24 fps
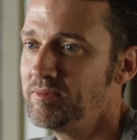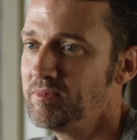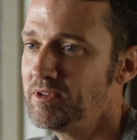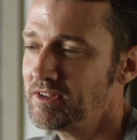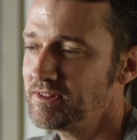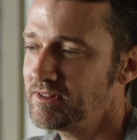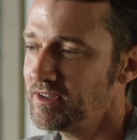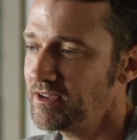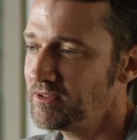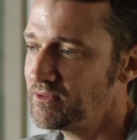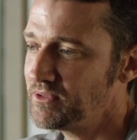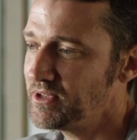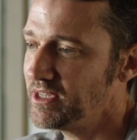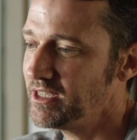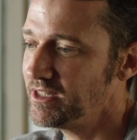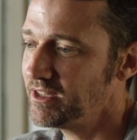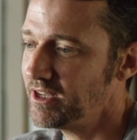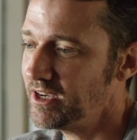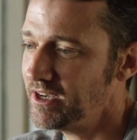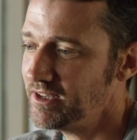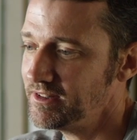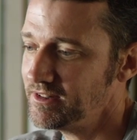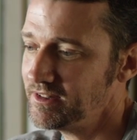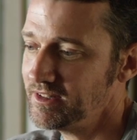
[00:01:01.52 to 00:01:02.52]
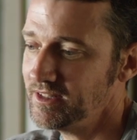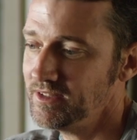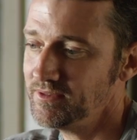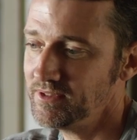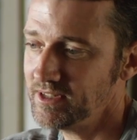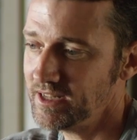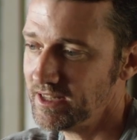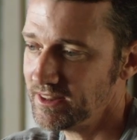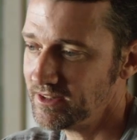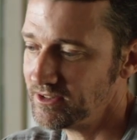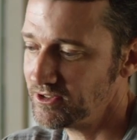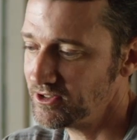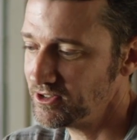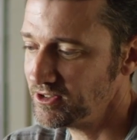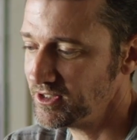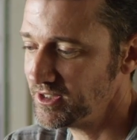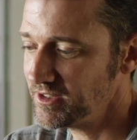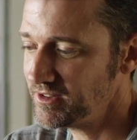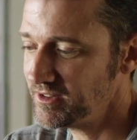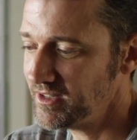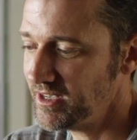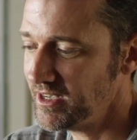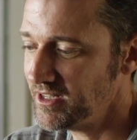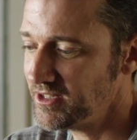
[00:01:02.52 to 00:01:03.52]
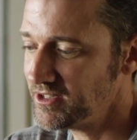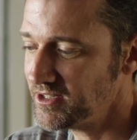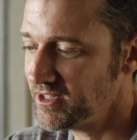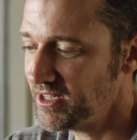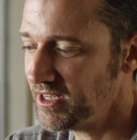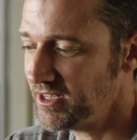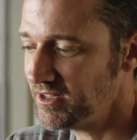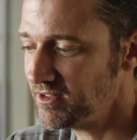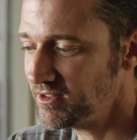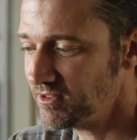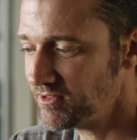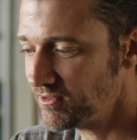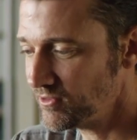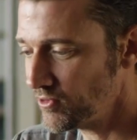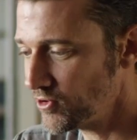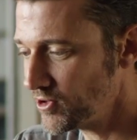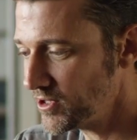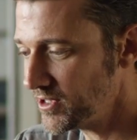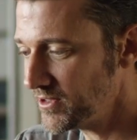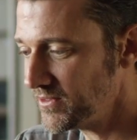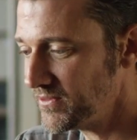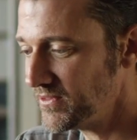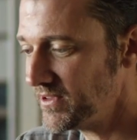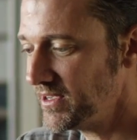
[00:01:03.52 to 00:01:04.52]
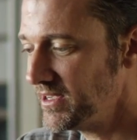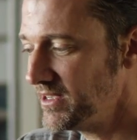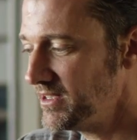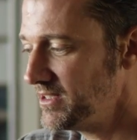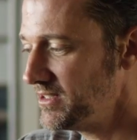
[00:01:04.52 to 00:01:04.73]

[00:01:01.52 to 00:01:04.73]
because I realized even at the early stage that I'd sort of